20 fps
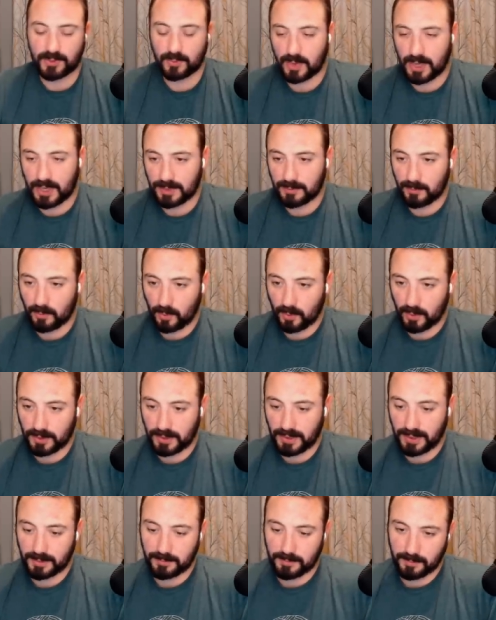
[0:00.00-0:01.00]
Rottenborn
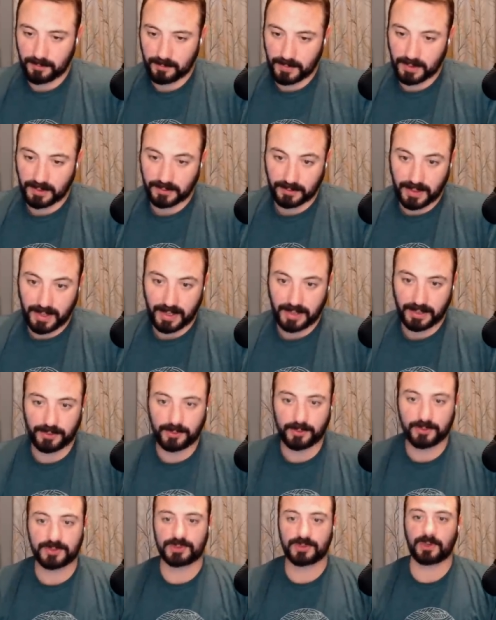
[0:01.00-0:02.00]
and Elaine,
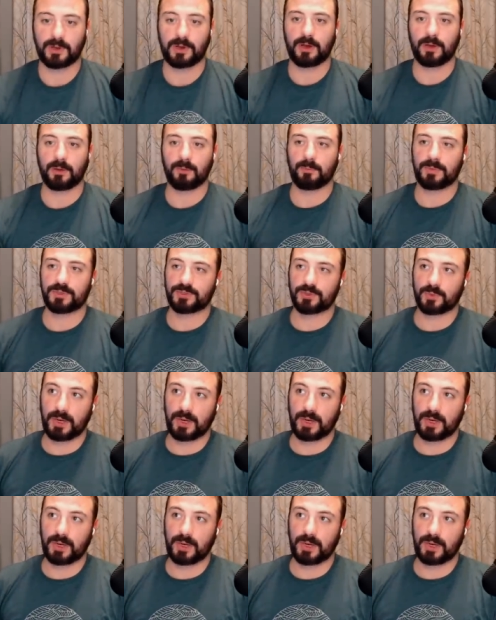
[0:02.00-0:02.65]
you saw Mr.